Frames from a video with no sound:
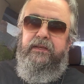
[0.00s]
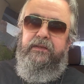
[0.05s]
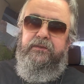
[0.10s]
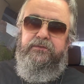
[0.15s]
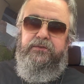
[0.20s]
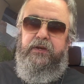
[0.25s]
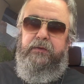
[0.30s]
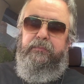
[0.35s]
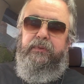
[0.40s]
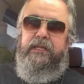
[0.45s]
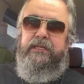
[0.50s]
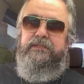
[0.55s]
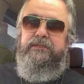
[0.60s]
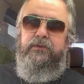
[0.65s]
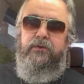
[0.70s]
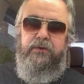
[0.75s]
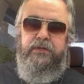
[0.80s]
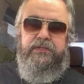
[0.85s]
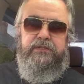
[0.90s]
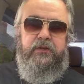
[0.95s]
So only place,
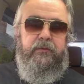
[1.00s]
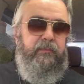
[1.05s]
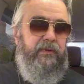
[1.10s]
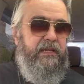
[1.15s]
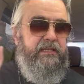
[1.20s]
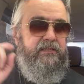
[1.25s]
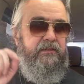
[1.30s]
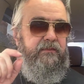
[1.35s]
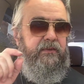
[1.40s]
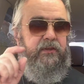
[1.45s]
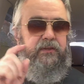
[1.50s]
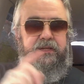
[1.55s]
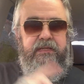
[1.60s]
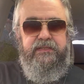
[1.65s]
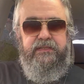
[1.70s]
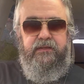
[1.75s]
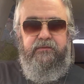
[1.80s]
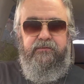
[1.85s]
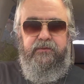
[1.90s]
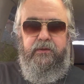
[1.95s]
only two places I've heard it
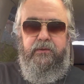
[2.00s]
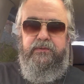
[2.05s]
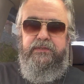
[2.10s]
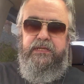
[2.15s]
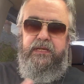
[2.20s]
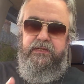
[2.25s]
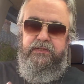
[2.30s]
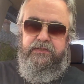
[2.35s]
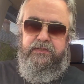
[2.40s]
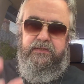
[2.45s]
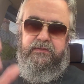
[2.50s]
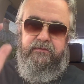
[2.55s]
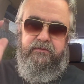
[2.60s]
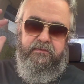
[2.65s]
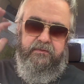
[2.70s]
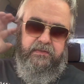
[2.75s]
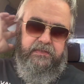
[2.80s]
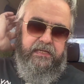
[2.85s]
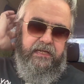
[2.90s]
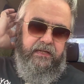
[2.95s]
is in a flotation
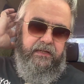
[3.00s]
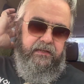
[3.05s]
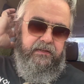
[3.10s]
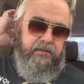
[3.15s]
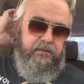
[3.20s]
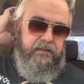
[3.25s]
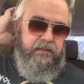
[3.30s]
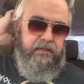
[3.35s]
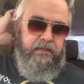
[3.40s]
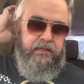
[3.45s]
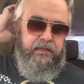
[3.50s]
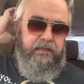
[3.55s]
tank and